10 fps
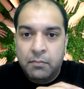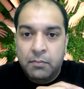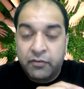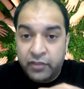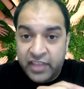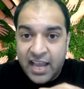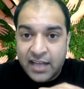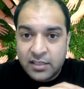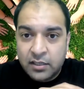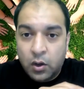But for
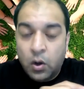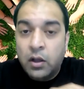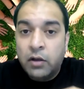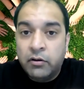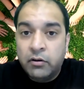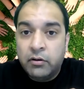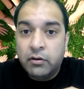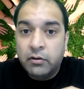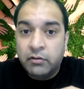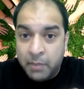that,
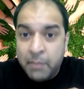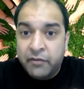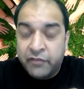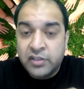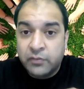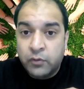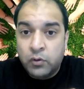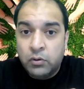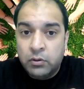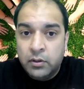remember, first of
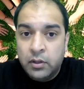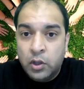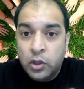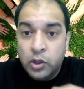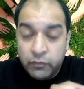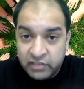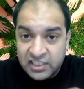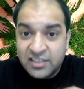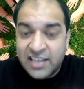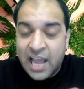all, you've
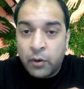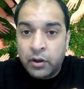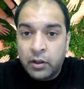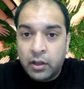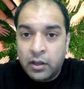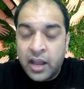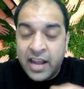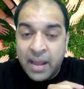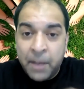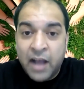written down an
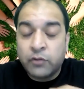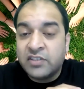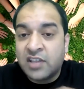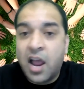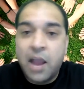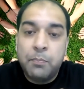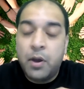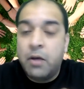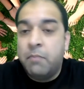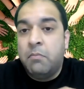amount of time
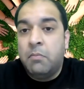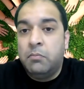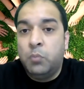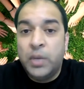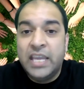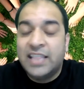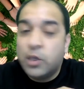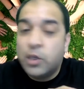per week that